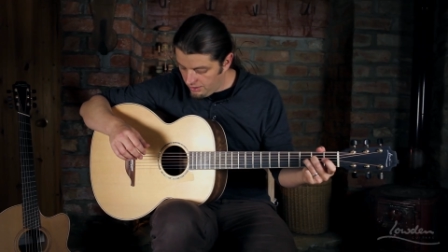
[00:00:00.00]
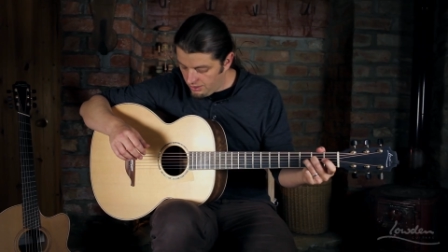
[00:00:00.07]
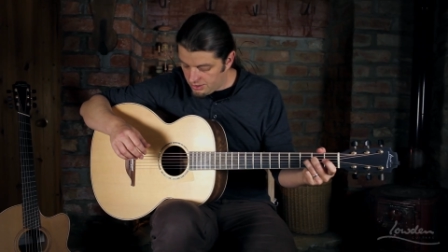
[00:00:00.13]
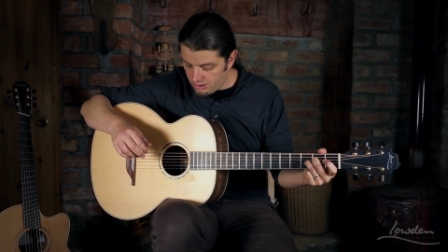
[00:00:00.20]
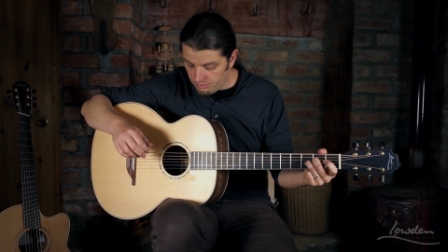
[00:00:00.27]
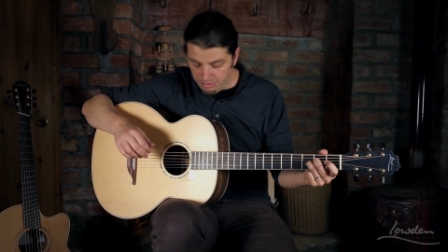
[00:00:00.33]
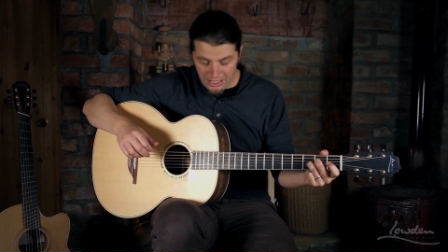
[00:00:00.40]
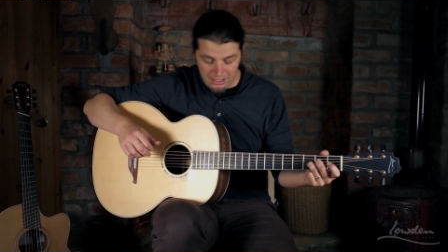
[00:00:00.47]

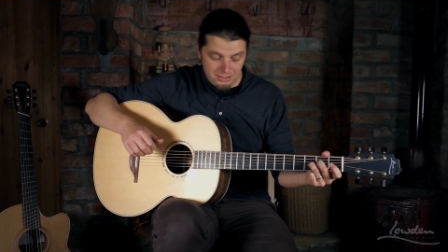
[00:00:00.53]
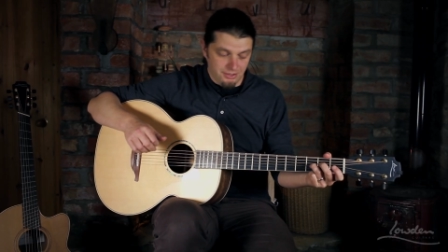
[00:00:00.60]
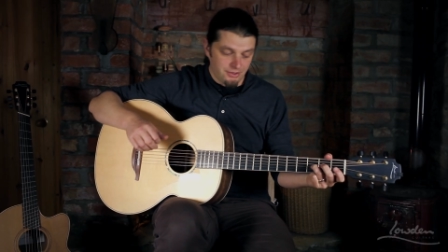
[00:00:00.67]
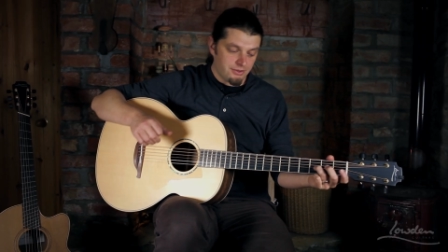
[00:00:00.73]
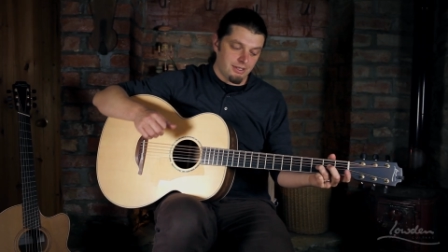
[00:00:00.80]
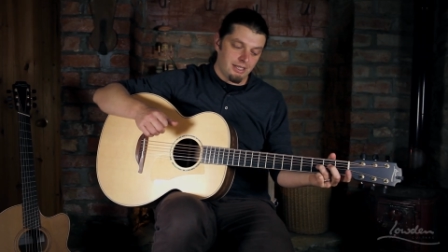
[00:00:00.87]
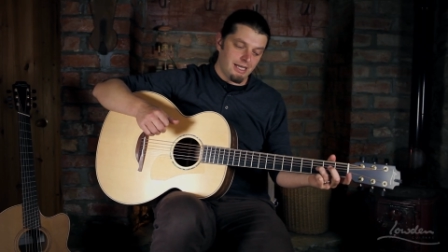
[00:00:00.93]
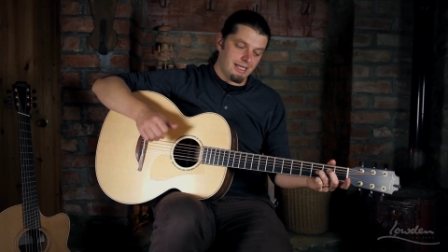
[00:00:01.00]
So
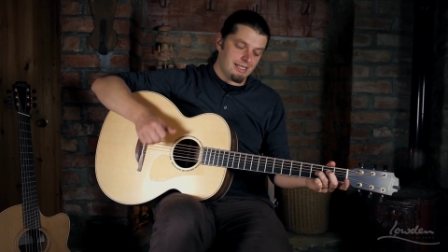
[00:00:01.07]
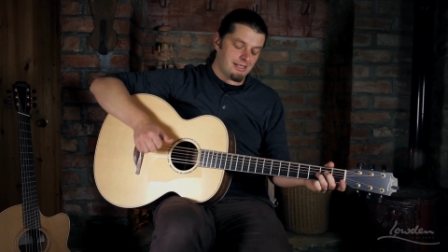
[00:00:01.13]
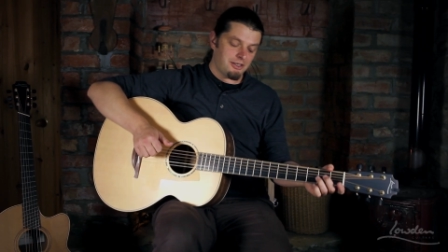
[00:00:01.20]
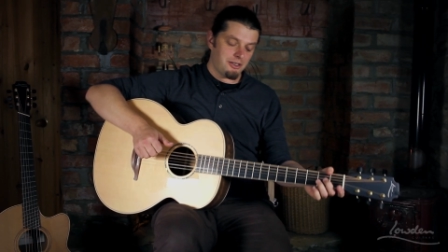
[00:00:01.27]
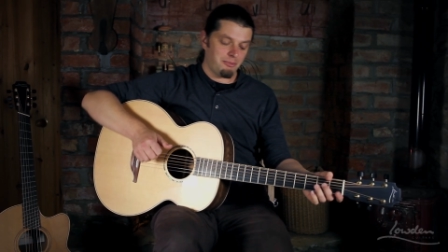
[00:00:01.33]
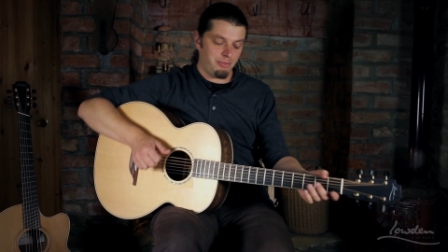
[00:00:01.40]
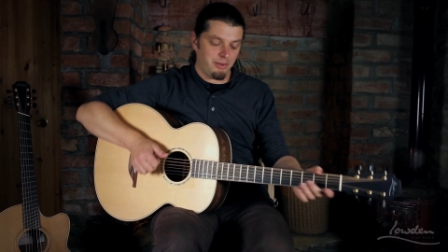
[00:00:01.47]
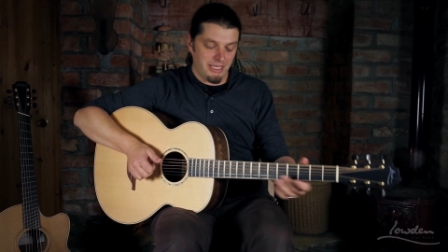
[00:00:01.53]
baritone is a
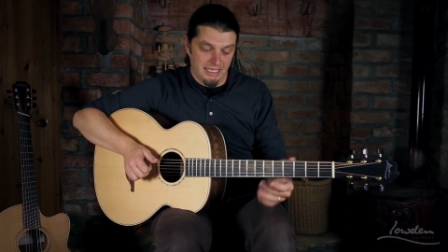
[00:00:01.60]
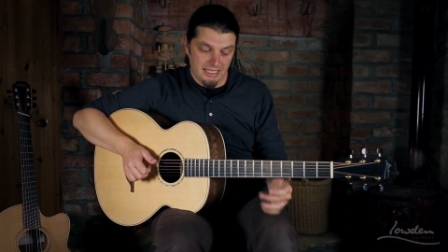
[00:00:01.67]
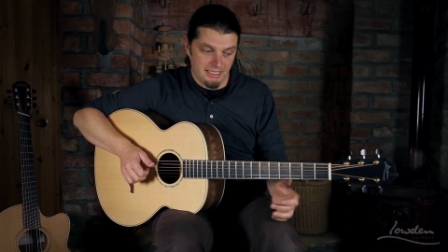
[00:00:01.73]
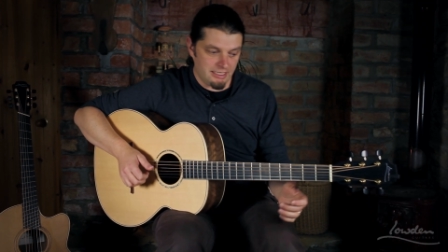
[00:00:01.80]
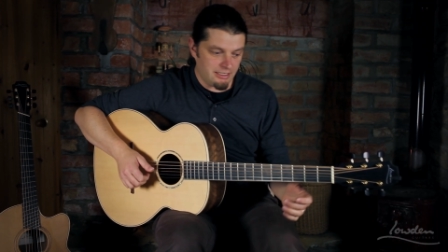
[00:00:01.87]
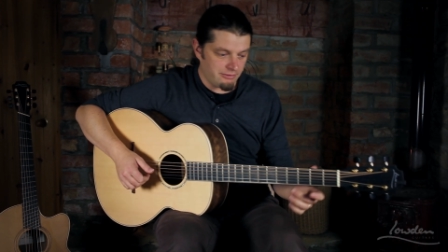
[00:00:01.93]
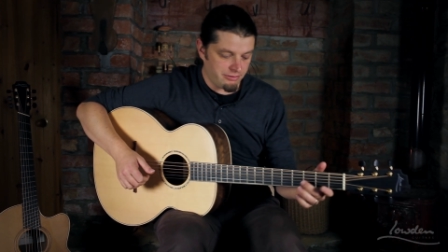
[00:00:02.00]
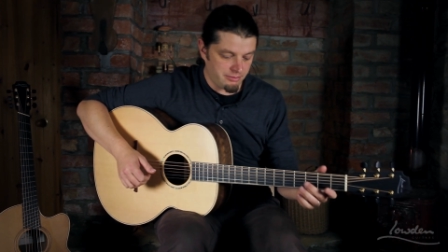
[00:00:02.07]
completely
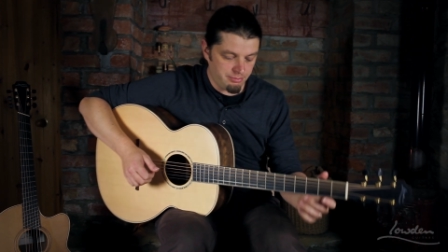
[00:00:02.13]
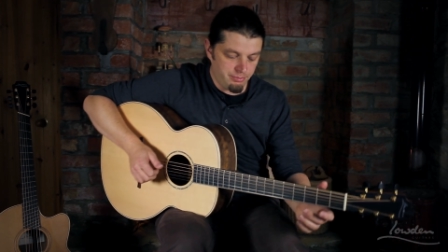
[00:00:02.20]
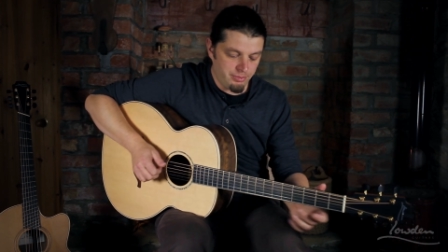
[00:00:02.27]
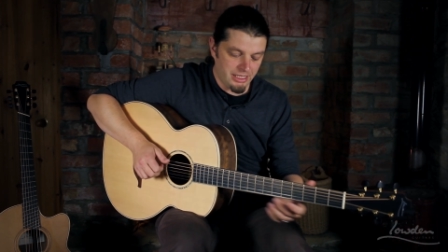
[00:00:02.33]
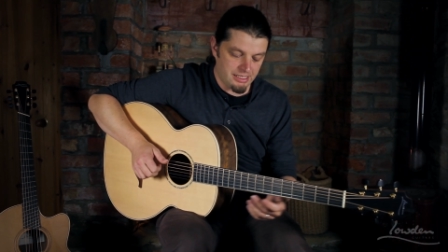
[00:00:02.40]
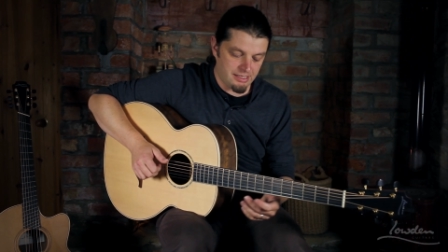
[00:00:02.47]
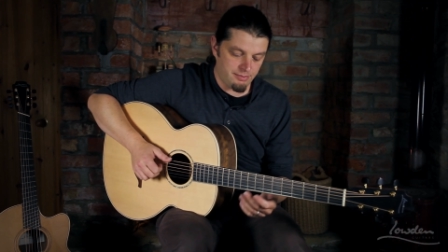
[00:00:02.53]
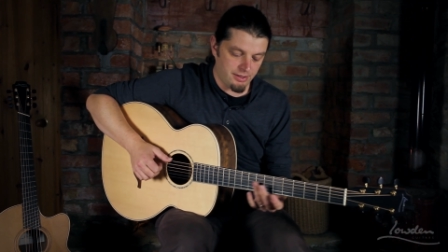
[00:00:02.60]
different
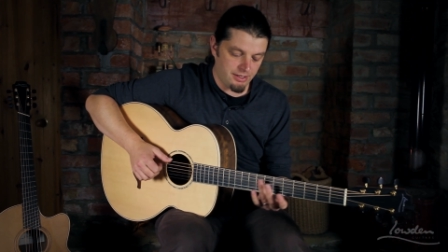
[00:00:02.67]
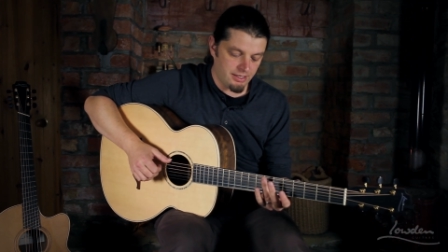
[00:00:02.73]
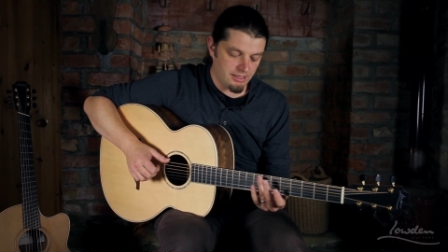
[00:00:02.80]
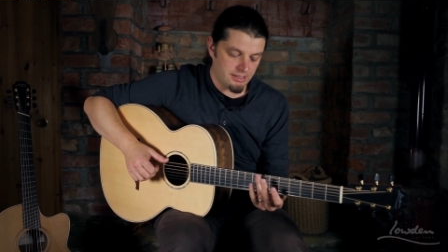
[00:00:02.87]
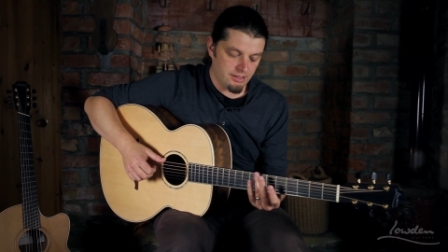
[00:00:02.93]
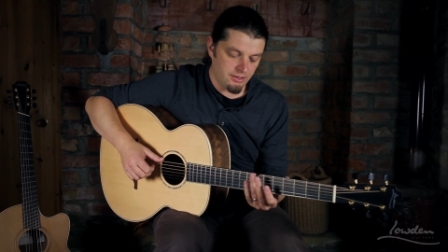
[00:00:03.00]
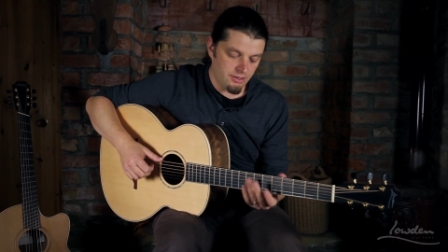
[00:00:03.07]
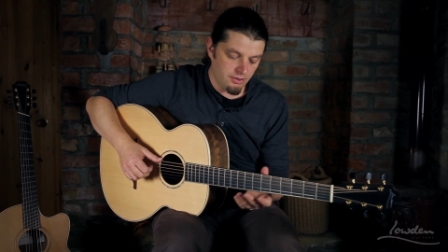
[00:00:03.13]
beast, but
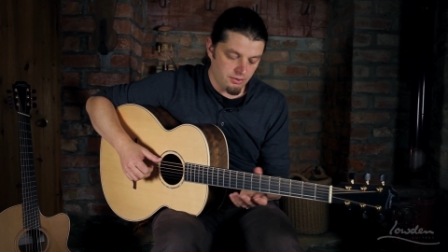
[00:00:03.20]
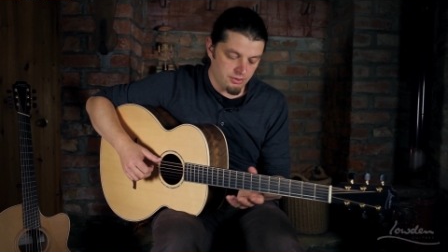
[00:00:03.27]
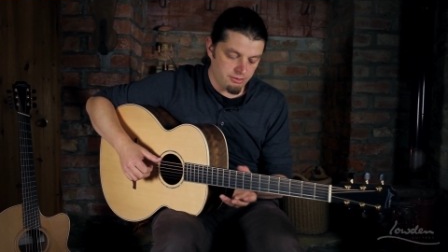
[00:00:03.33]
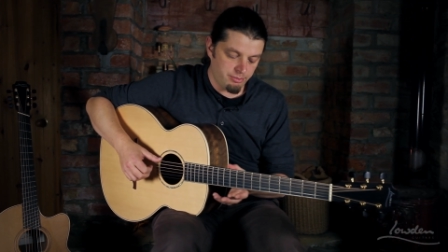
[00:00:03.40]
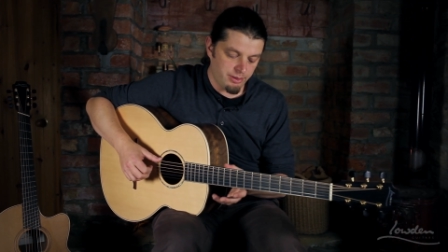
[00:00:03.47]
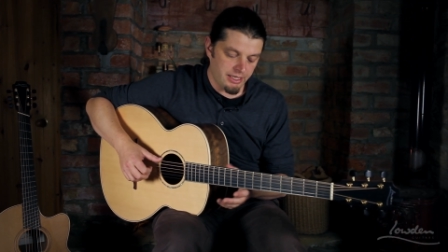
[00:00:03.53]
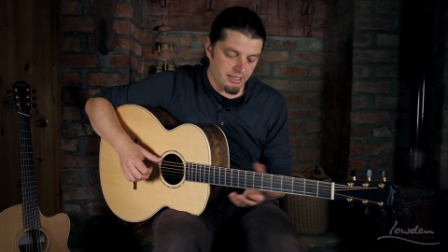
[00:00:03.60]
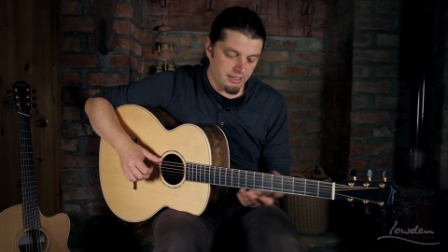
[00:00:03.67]
there's loads of
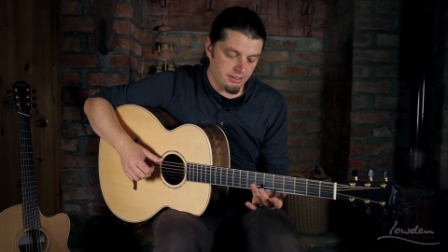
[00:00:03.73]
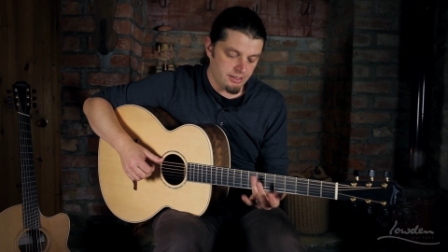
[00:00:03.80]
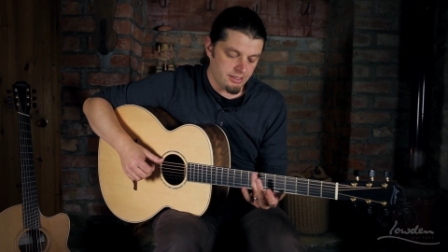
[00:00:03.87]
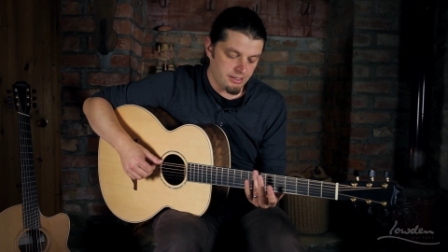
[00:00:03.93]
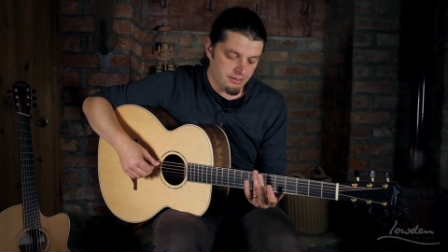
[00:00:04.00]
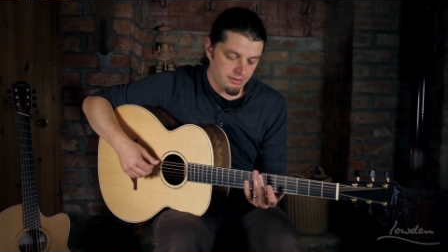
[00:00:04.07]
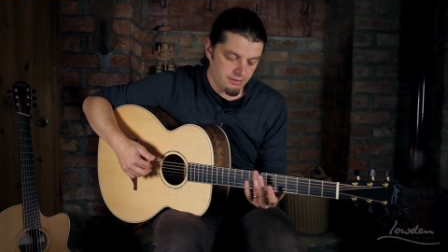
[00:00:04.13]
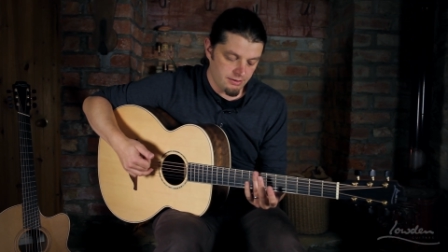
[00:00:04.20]
players